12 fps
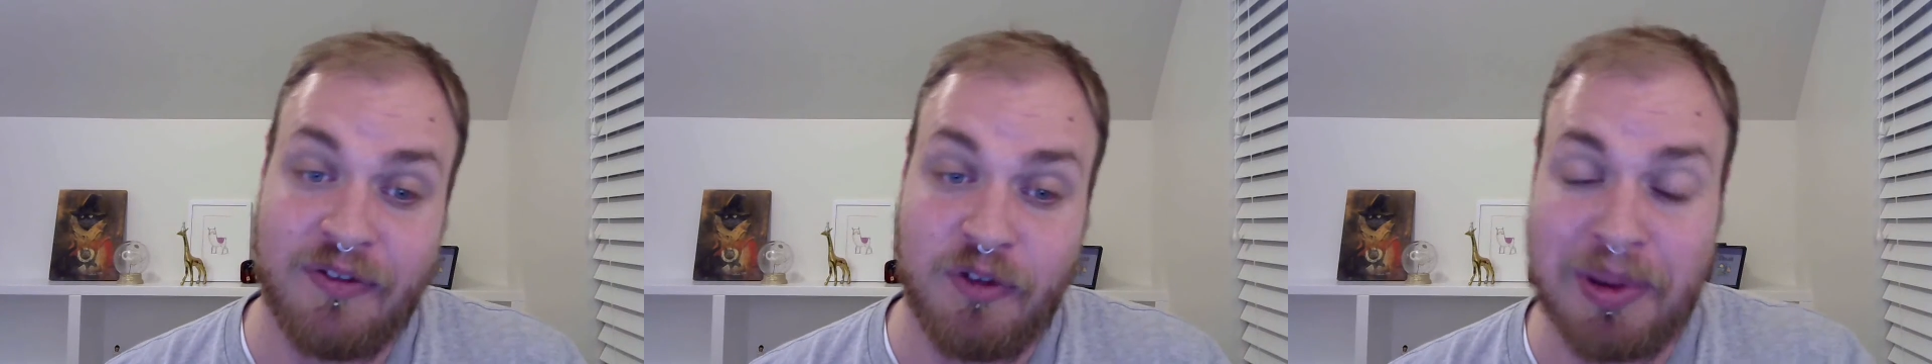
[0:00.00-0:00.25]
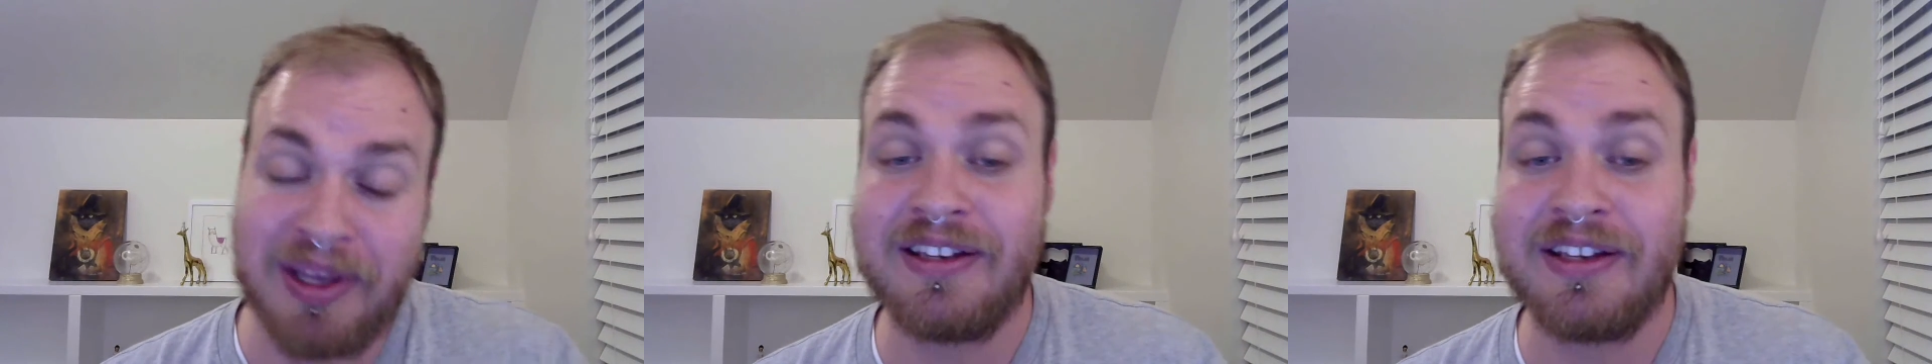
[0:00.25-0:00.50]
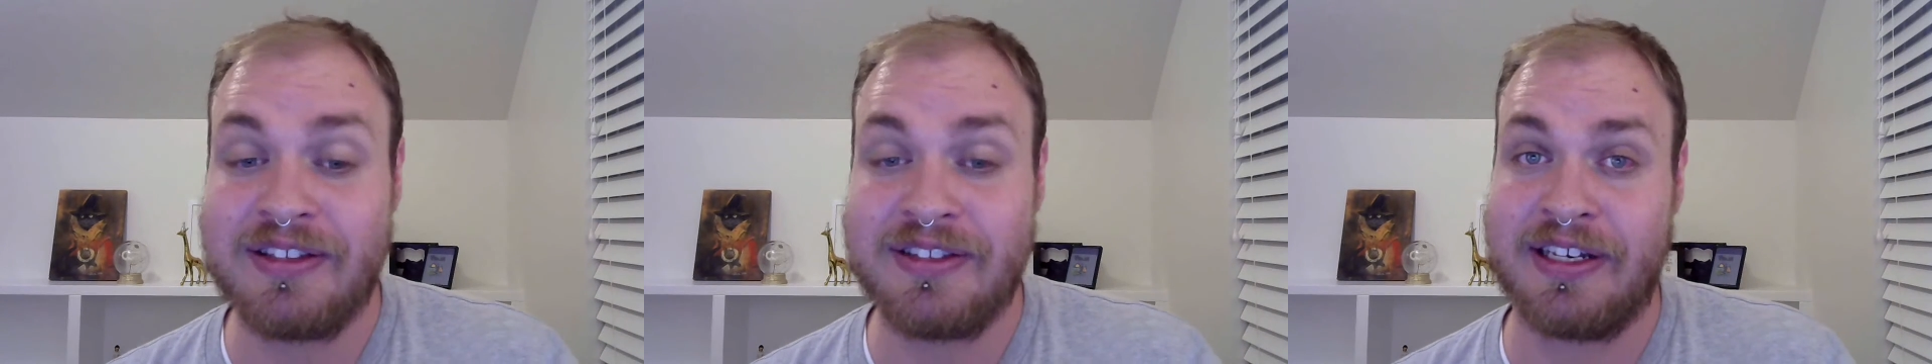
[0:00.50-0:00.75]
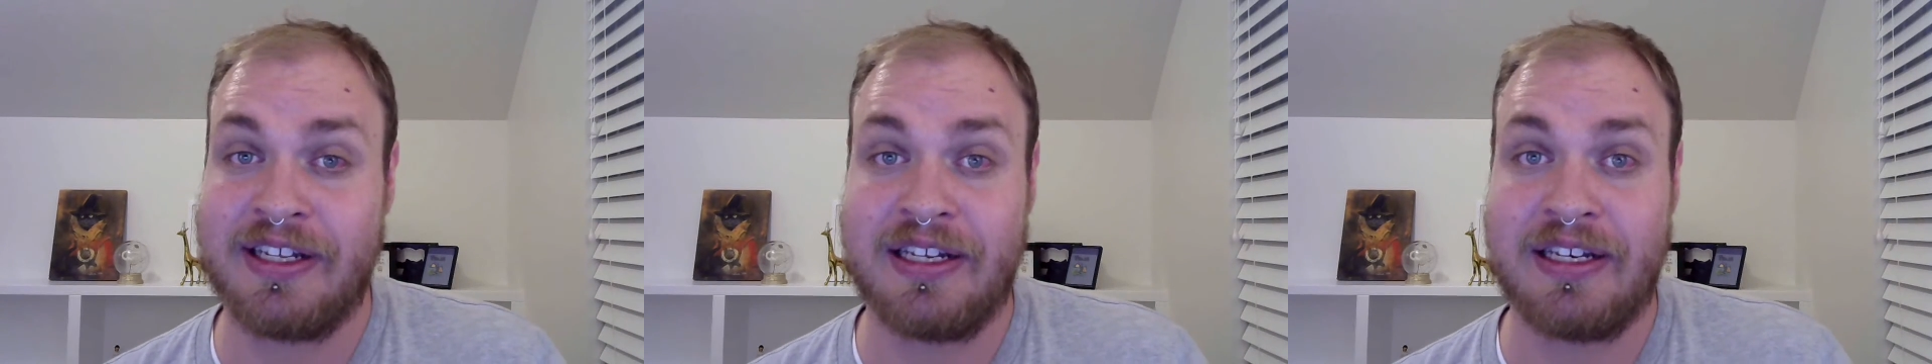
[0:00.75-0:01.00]
of opinions
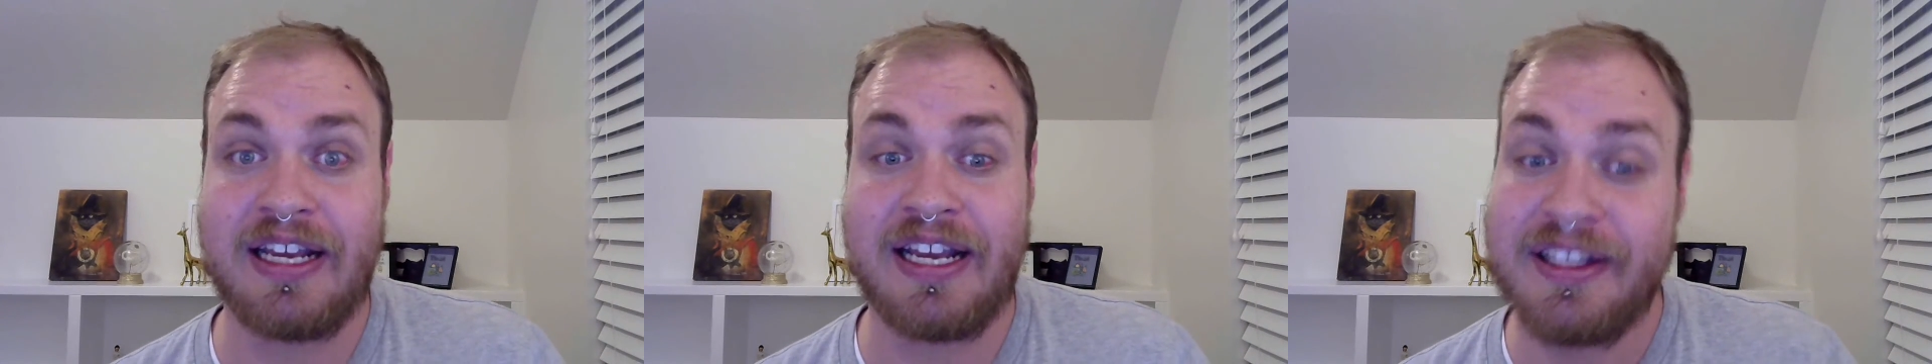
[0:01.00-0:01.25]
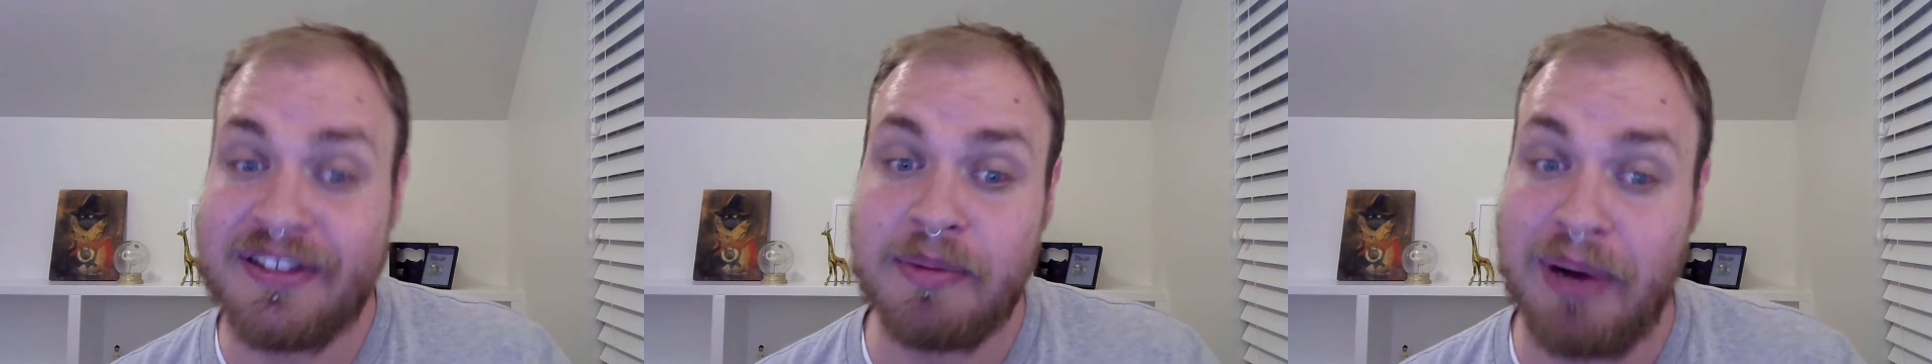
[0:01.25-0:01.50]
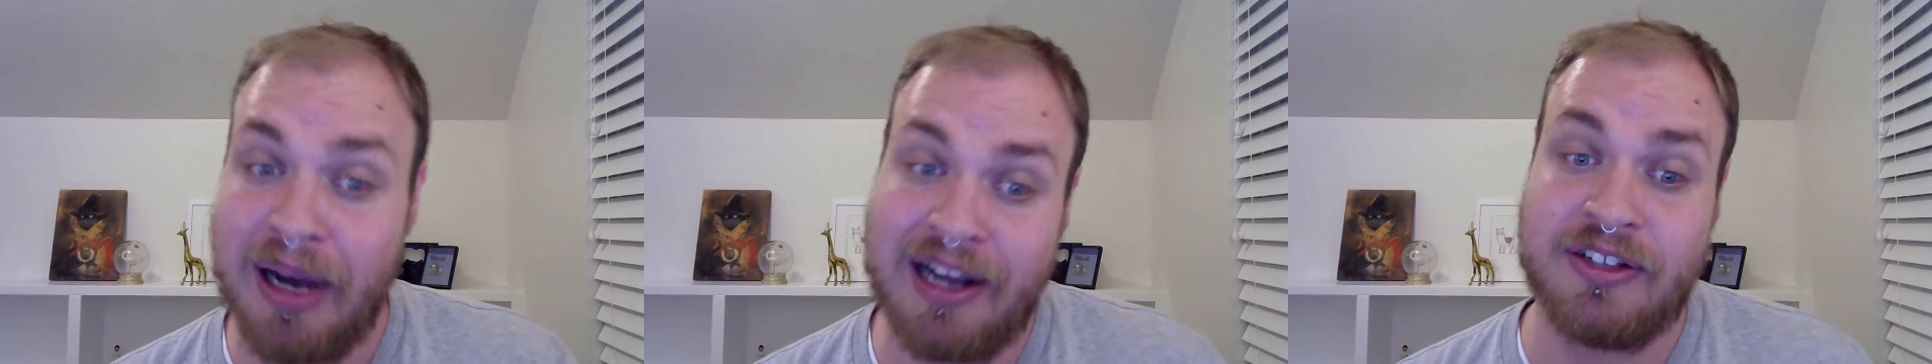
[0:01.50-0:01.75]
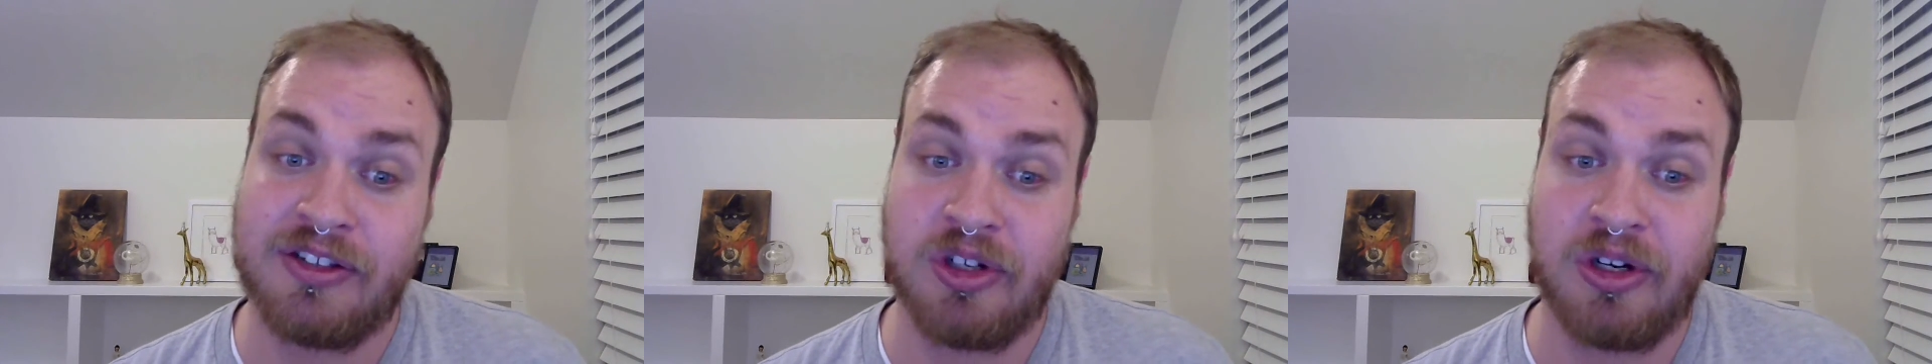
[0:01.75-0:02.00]
in it, it's a
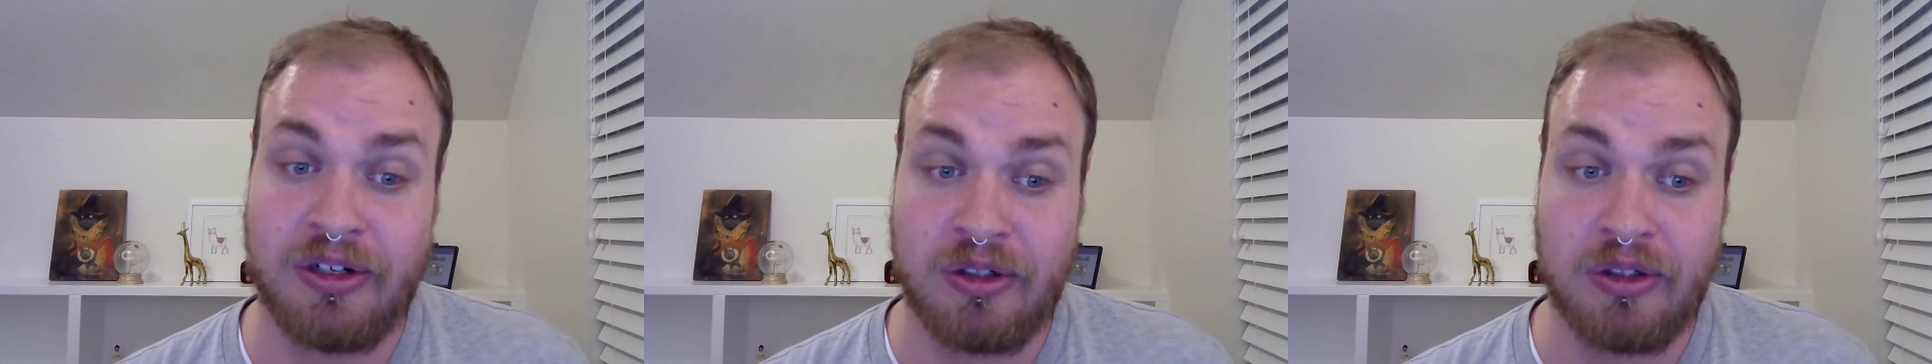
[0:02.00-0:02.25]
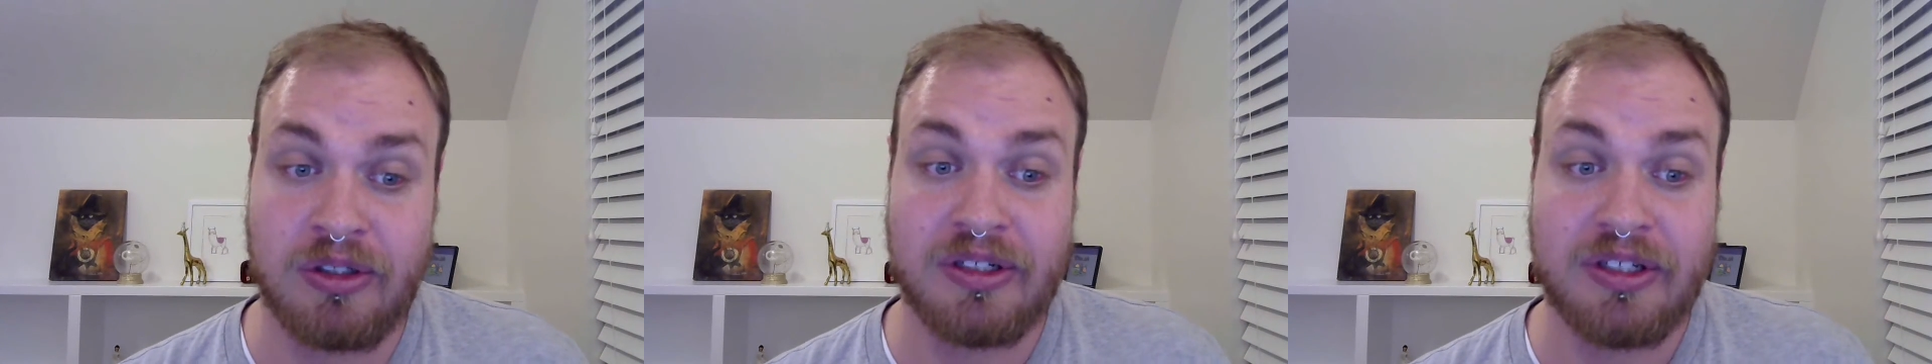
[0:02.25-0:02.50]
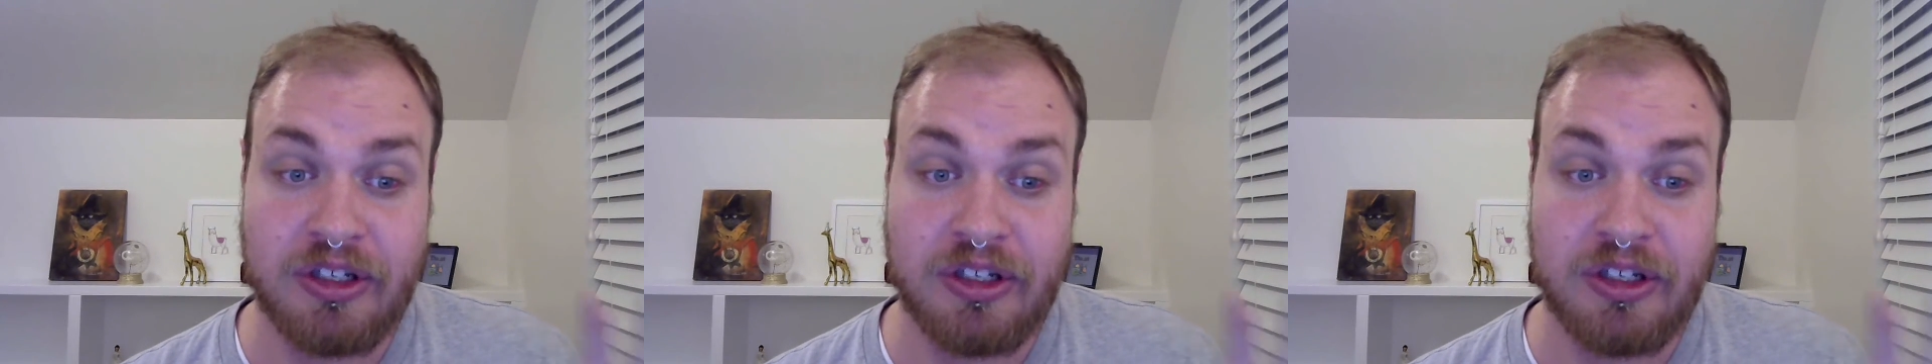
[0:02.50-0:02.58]
biased article.